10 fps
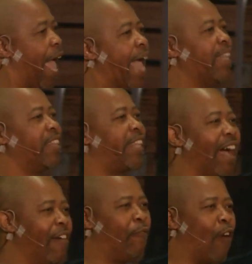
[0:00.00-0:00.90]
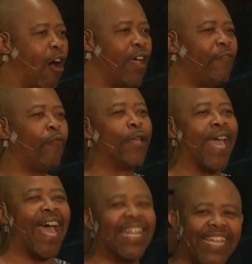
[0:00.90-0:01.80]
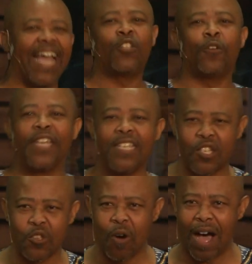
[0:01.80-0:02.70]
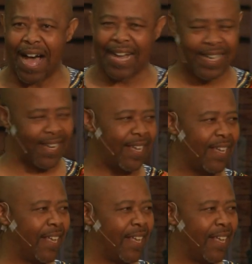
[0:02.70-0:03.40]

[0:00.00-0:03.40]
And therefore, if we enter into this new ark, we